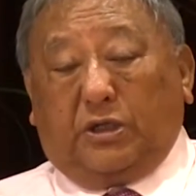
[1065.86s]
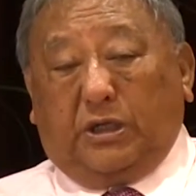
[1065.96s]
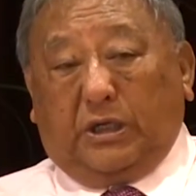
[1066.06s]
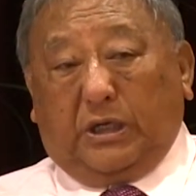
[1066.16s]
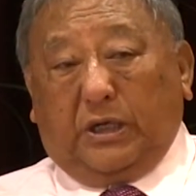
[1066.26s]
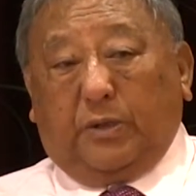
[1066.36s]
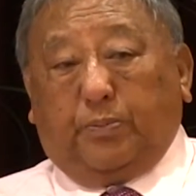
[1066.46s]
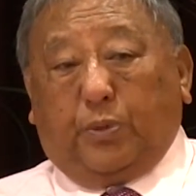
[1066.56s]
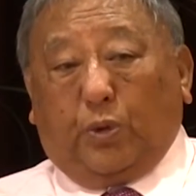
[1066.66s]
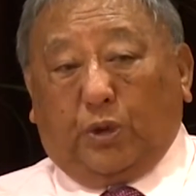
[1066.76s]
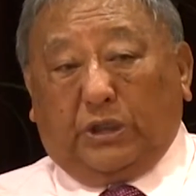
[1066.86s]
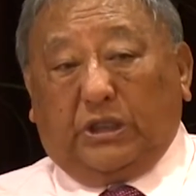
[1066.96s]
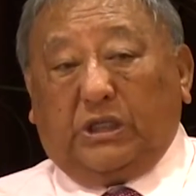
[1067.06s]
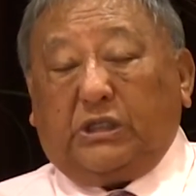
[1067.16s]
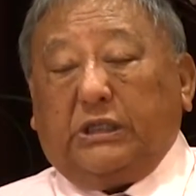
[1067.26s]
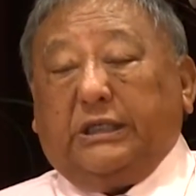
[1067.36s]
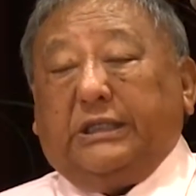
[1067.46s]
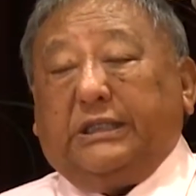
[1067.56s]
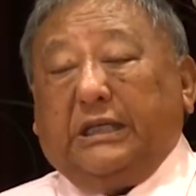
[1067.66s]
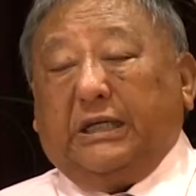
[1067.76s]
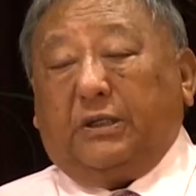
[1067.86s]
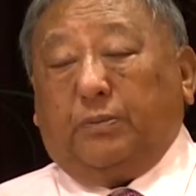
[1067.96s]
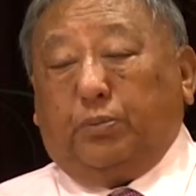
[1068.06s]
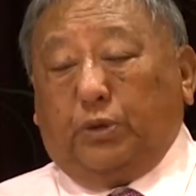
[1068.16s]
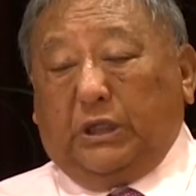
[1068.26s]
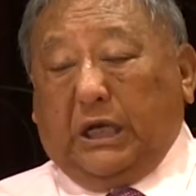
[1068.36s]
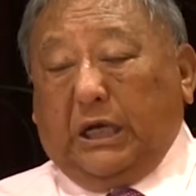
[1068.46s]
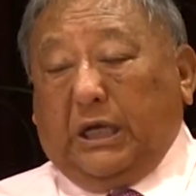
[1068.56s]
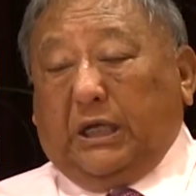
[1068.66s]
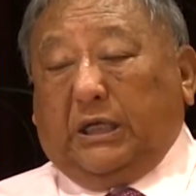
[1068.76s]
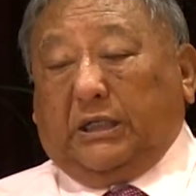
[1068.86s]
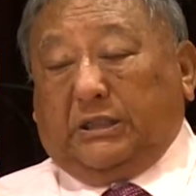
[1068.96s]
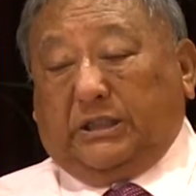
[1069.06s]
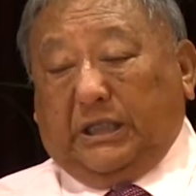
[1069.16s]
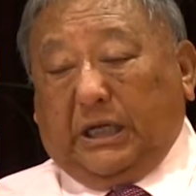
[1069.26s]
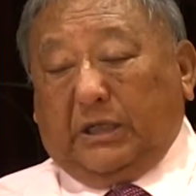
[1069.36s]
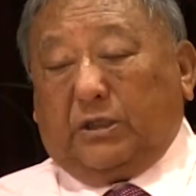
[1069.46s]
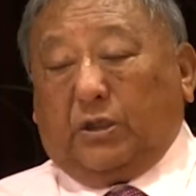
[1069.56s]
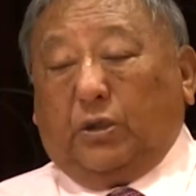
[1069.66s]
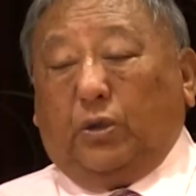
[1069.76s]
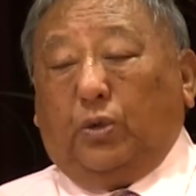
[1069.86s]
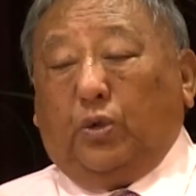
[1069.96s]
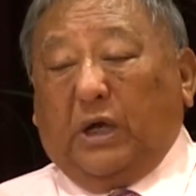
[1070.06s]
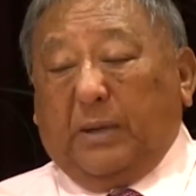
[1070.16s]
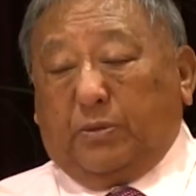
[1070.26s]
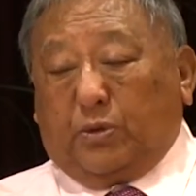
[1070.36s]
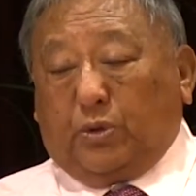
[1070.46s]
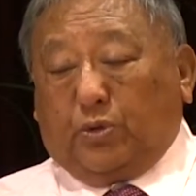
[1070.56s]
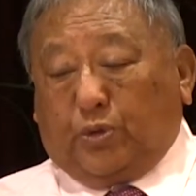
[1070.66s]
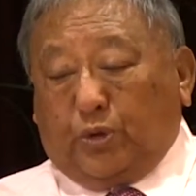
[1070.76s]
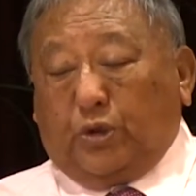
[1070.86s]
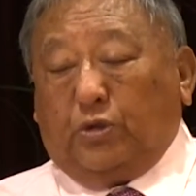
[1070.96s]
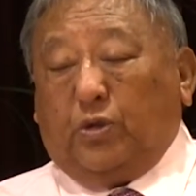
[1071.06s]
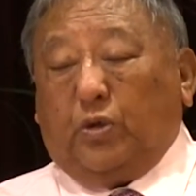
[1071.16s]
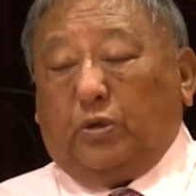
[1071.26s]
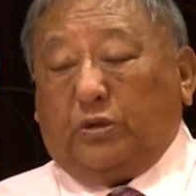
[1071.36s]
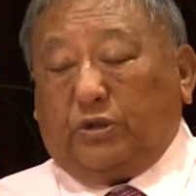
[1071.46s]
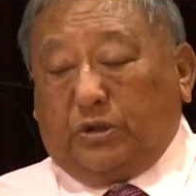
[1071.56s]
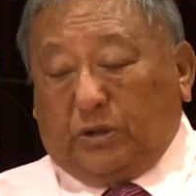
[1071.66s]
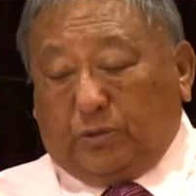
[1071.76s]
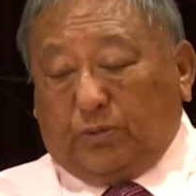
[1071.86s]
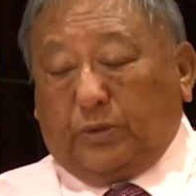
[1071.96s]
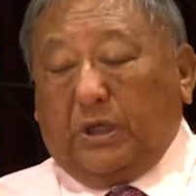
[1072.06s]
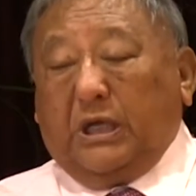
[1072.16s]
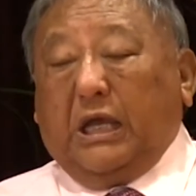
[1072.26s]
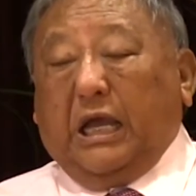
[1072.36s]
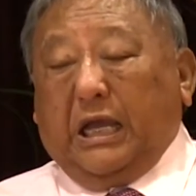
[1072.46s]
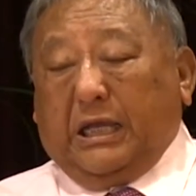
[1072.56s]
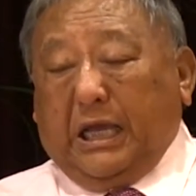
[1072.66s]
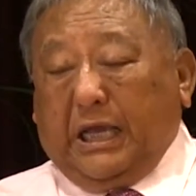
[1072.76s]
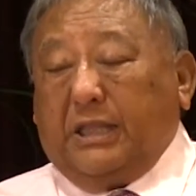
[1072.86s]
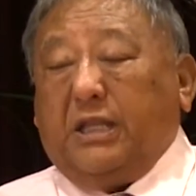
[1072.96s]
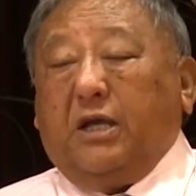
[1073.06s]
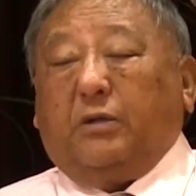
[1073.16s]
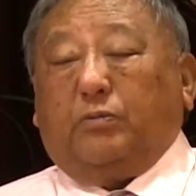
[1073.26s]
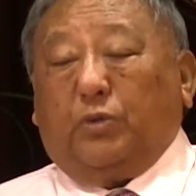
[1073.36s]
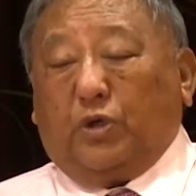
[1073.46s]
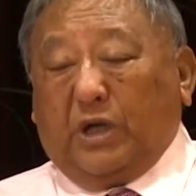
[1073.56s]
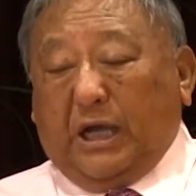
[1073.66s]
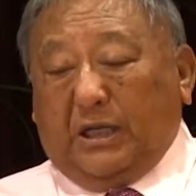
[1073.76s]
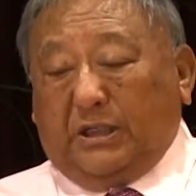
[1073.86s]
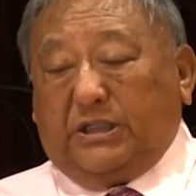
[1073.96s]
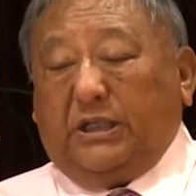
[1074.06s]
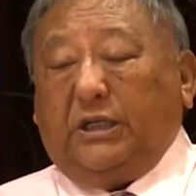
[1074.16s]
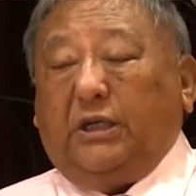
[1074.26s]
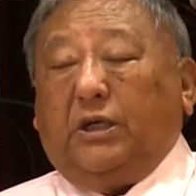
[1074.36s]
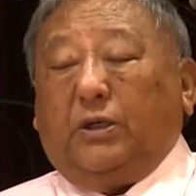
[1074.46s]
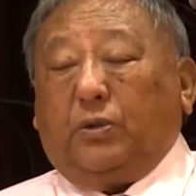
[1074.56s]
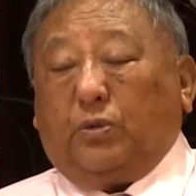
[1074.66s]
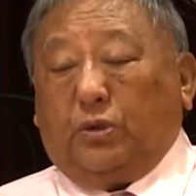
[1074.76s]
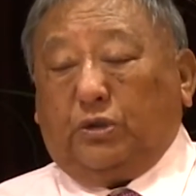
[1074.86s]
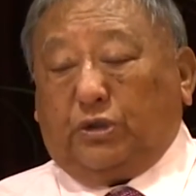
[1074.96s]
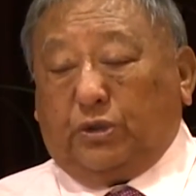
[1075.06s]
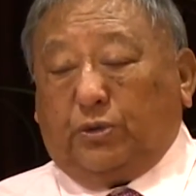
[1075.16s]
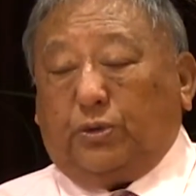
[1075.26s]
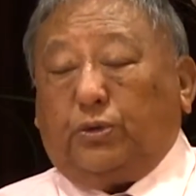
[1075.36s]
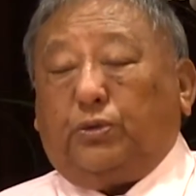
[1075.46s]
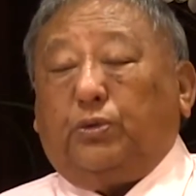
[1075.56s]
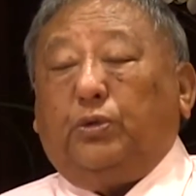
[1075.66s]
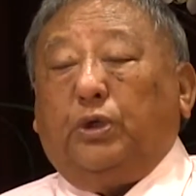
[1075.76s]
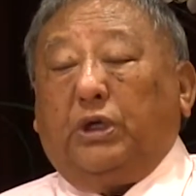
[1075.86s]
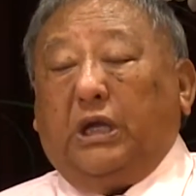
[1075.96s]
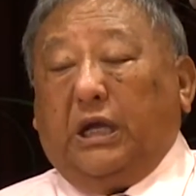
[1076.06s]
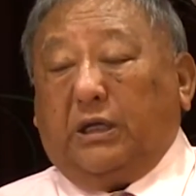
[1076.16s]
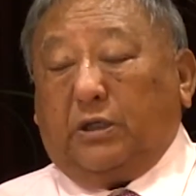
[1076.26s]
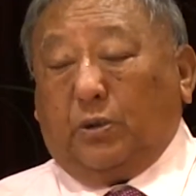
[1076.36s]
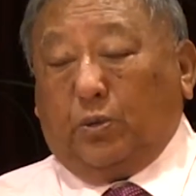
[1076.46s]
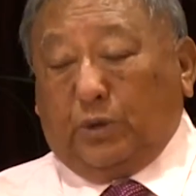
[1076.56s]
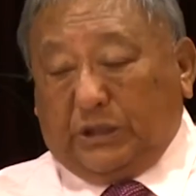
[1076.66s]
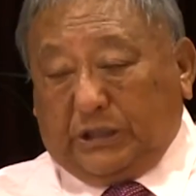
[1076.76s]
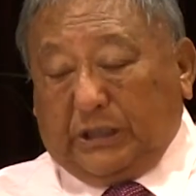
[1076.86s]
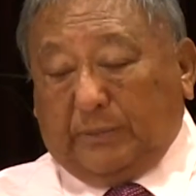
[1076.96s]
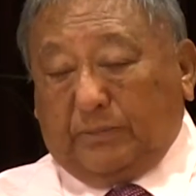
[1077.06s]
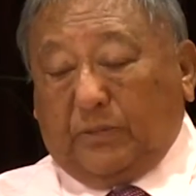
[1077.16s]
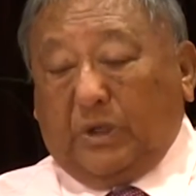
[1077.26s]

uh, points that Buddha said you have to train yourself. Again, morality, concentration, and wisdom.